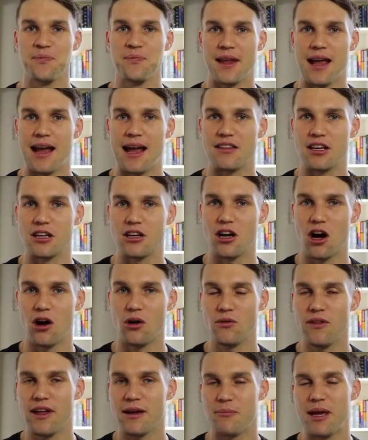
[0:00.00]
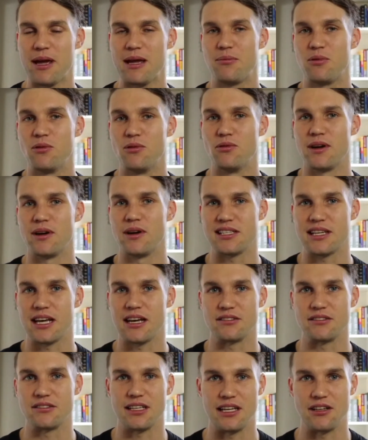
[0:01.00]
And the goal that people always get on
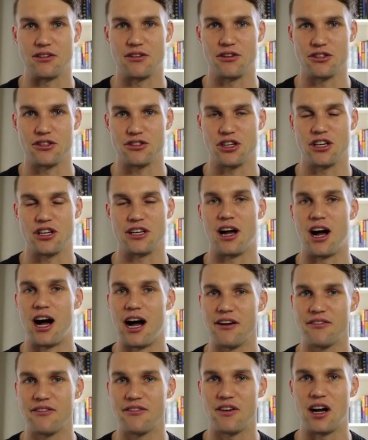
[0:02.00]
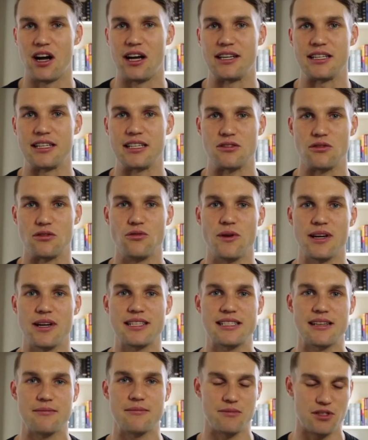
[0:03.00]
the hero's journey, I find, is always
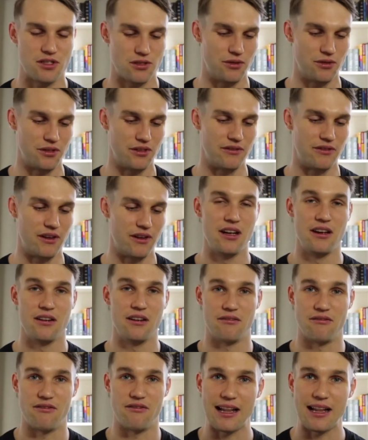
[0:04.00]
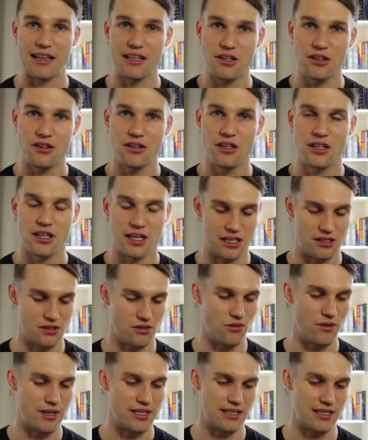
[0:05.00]
some sort of value. It's
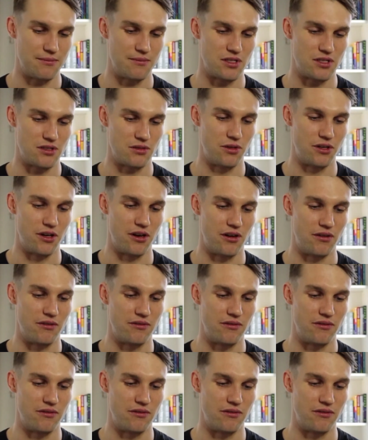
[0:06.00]
always some sort of